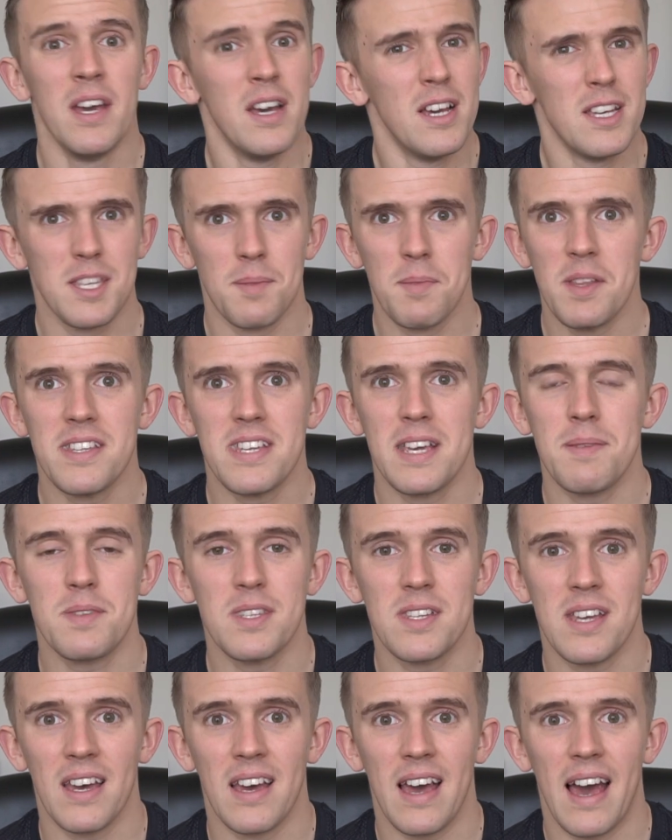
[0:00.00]
Some of the tips
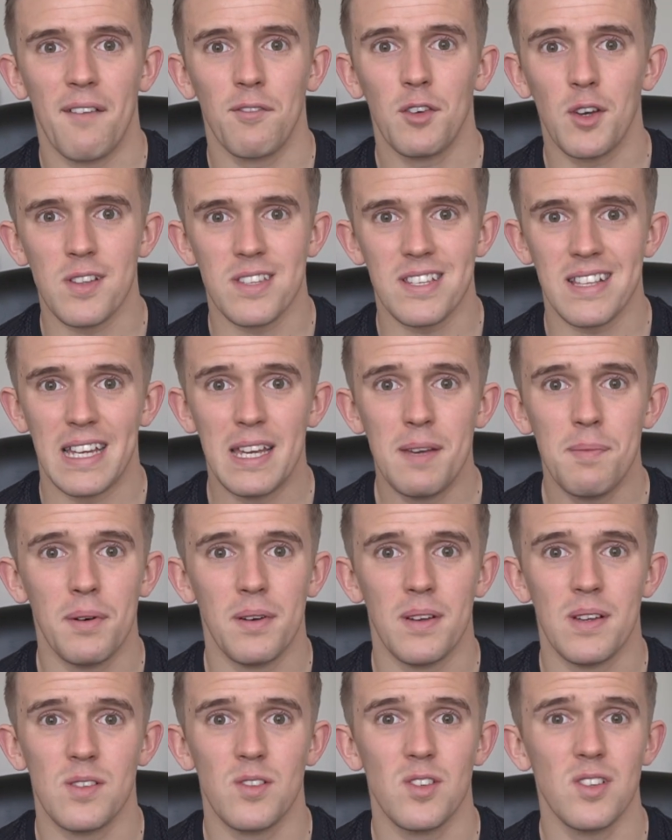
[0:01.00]
to have good sleep
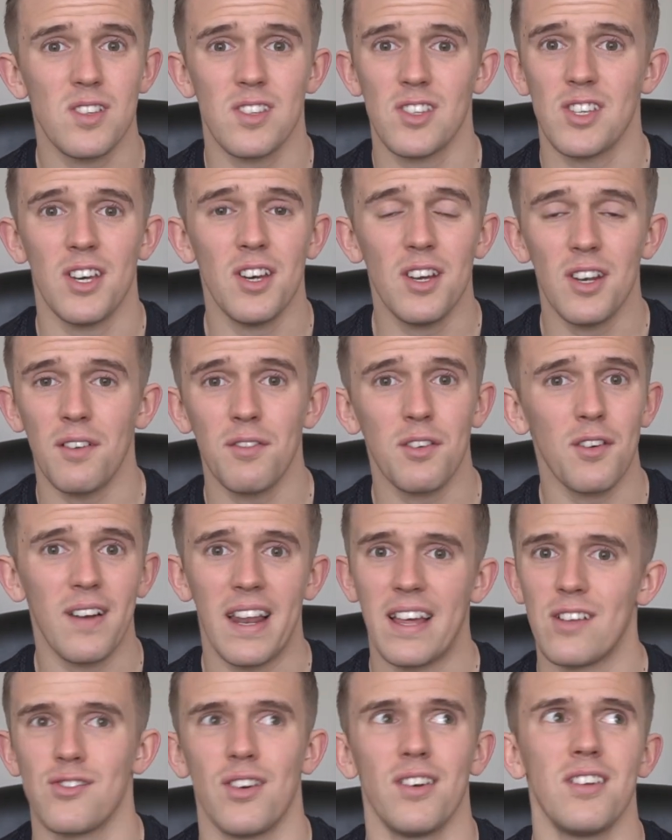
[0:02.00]
is just to turn off your
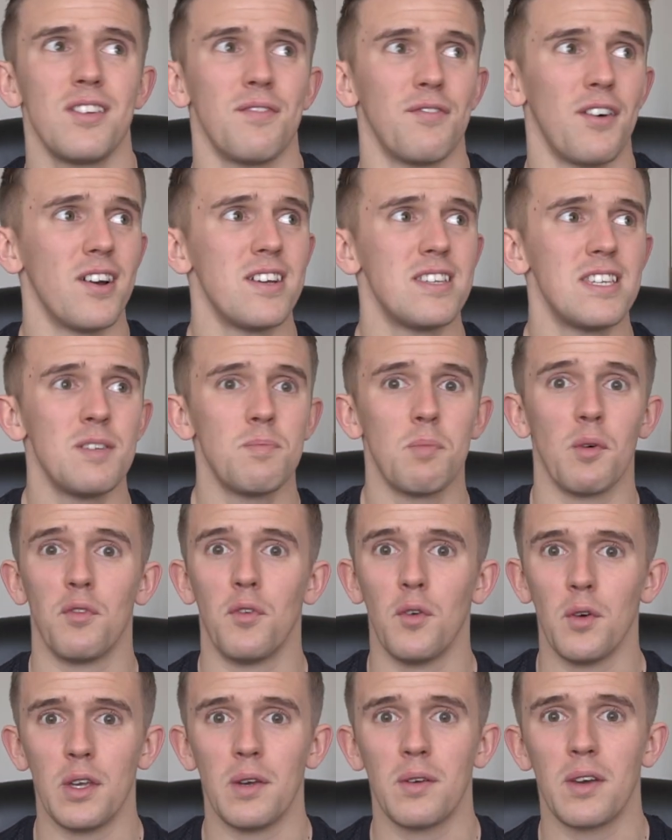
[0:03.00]
electronic devices
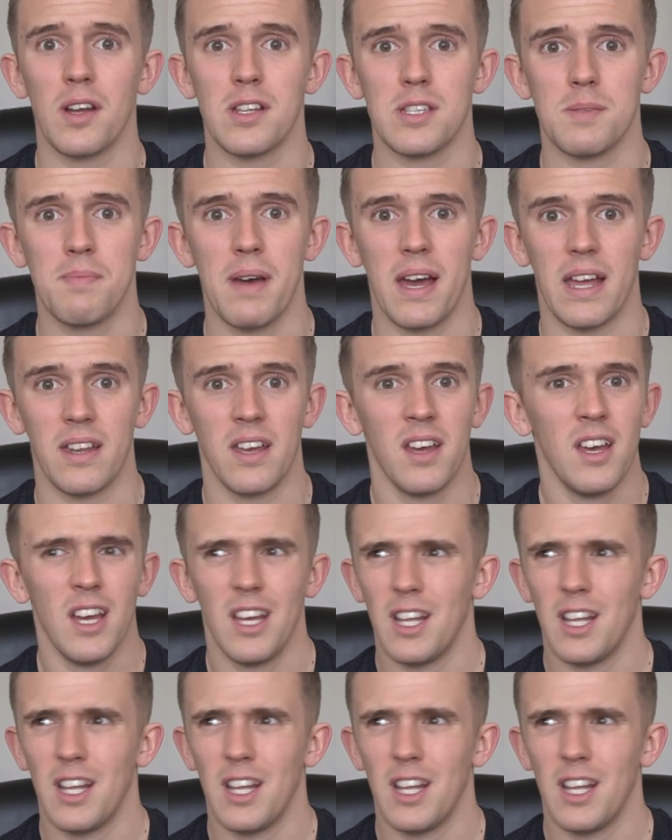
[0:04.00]
before you go to bed.